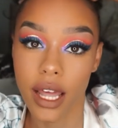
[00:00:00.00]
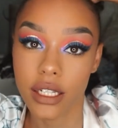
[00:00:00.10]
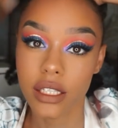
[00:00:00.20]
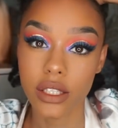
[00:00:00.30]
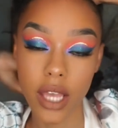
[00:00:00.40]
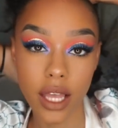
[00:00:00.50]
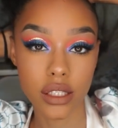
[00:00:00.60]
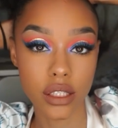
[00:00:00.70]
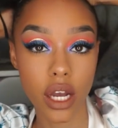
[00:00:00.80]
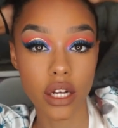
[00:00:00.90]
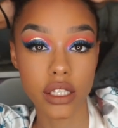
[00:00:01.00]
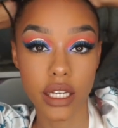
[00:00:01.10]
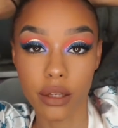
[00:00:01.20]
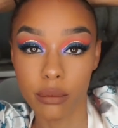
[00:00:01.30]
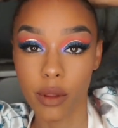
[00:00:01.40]
Let's just get
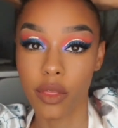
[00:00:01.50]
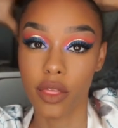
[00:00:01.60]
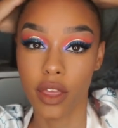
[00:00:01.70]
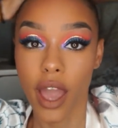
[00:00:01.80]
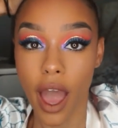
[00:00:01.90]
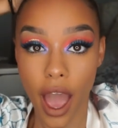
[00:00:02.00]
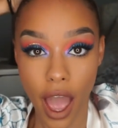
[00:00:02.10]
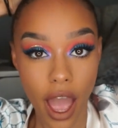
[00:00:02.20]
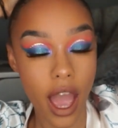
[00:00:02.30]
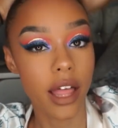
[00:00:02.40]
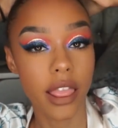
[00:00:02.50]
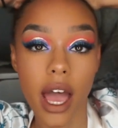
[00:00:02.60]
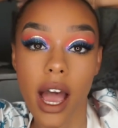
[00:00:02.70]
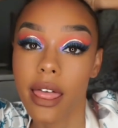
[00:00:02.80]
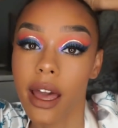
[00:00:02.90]
started with the hair, and the
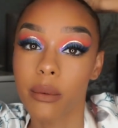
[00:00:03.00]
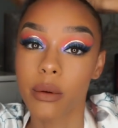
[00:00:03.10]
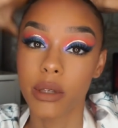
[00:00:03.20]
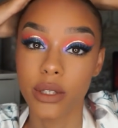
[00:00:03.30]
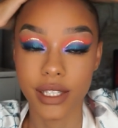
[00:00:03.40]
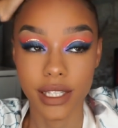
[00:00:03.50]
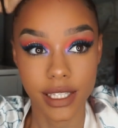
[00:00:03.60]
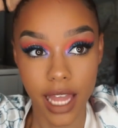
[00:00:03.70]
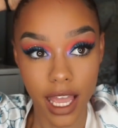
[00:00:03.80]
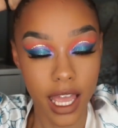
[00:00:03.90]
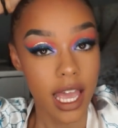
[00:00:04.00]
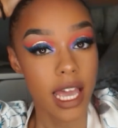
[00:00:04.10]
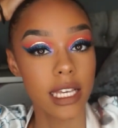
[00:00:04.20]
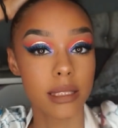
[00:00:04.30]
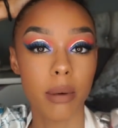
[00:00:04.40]
hair that I will be using today
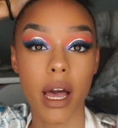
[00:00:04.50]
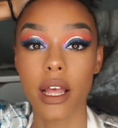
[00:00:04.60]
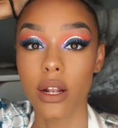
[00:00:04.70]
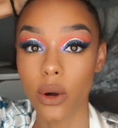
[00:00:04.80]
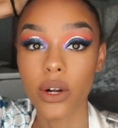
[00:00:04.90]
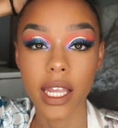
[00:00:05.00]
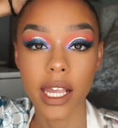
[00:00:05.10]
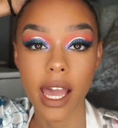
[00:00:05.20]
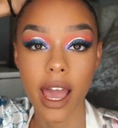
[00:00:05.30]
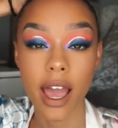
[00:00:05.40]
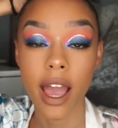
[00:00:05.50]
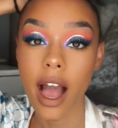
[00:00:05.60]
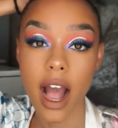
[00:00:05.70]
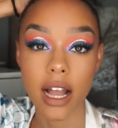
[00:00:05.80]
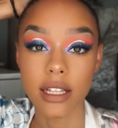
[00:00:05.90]
is by Longqi
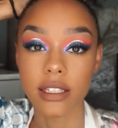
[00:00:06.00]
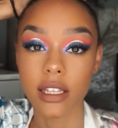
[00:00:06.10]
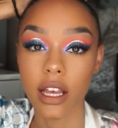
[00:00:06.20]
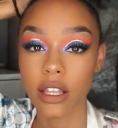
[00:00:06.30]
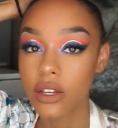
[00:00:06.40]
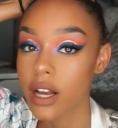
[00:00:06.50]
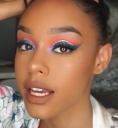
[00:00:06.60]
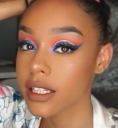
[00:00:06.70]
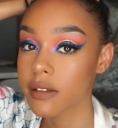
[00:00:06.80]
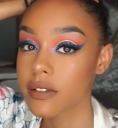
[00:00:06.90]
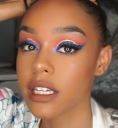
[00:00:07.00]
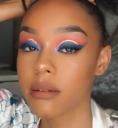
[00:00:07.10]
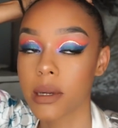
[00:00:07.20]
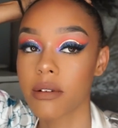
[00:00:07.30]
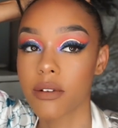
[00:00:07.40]
hair, and you guys have
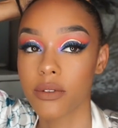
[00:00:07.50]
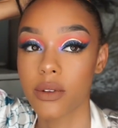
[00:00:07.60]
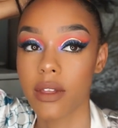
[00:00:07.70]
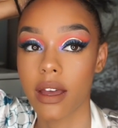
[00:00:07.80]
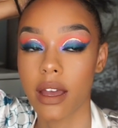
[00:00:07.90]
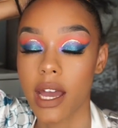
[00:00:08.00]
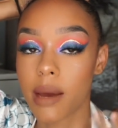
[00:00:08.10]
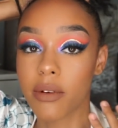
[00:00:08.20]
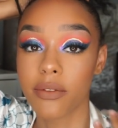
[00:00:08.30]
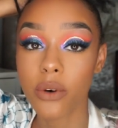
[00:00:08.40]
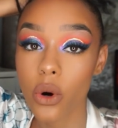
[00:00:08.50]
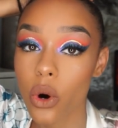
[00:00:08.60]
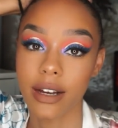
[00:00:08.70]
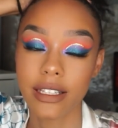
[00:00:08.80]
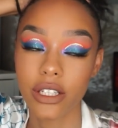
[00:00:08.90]
seen me review their hair
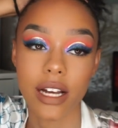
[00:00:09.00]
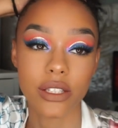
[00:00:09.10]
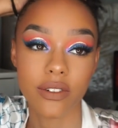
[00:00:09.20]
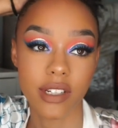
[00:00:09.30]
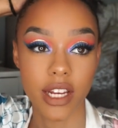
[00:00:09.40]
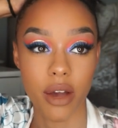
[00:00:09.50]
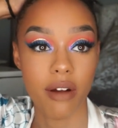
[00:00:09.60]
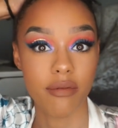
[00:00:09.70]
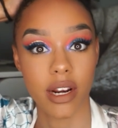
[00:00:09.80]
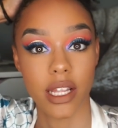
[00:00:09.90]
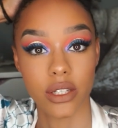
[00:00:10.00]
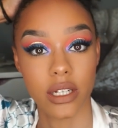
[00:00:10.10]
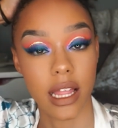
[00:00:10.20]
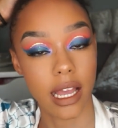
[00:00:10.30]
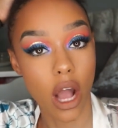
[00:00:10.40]
before. As you guys already know, I really do like their